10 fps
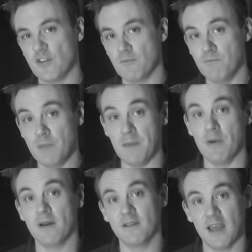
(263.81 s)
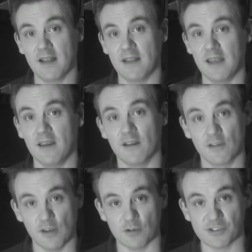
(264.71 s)
the bib technique
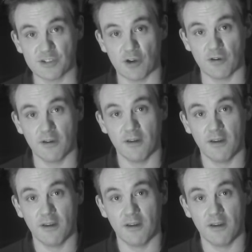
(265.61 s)
to your song.